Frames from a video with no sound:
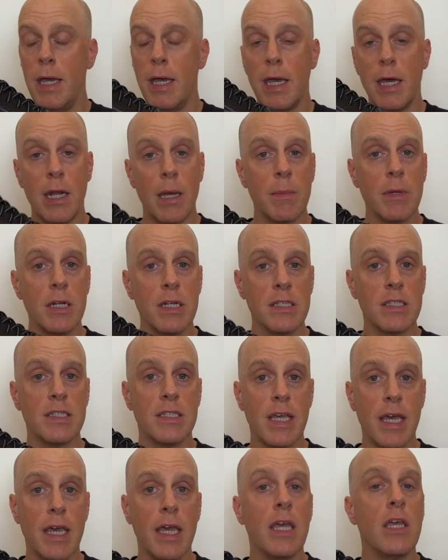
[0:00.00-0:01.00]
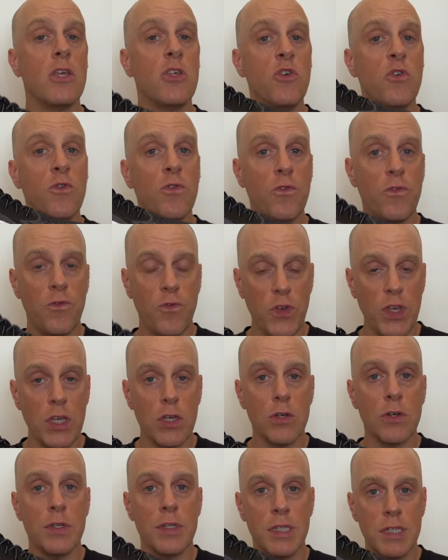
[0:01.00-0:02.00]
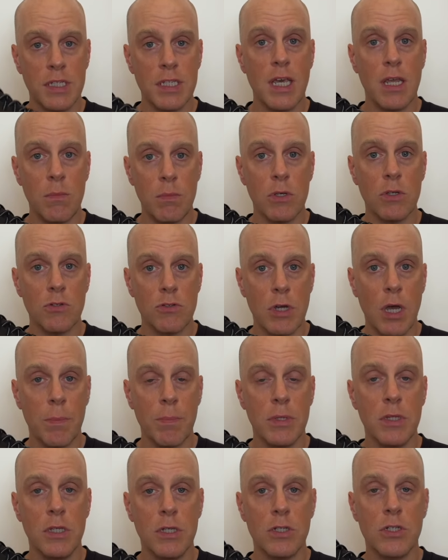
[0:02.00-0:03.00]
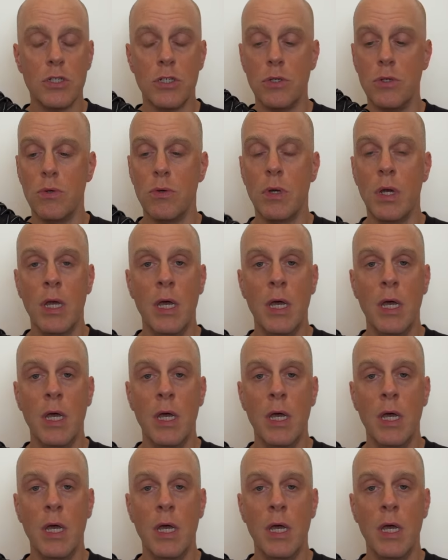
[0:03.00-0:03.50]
And I'm gonna say you feel the 10 mil drop in this shoe.